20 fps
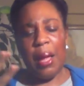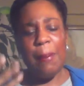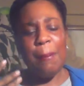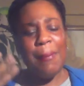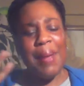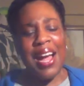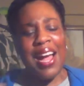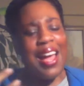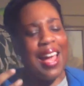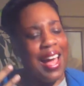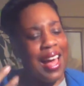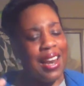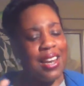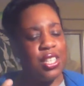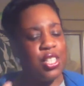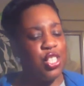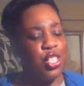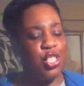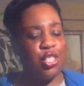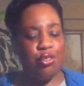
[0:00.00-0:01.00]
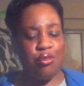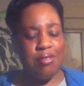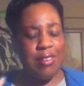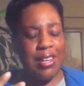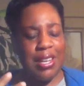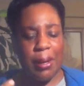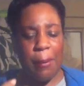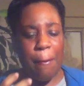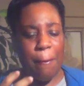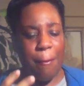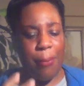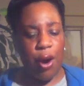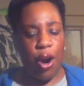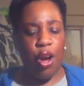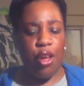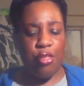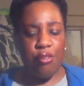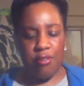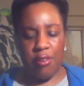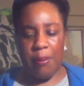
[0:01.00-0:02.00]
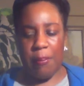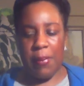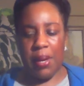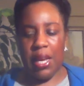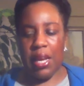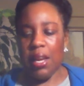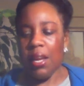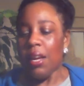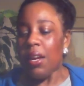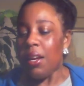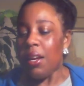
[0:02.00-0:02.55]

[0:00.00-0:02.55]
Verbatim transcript: my allergies are really bothering me.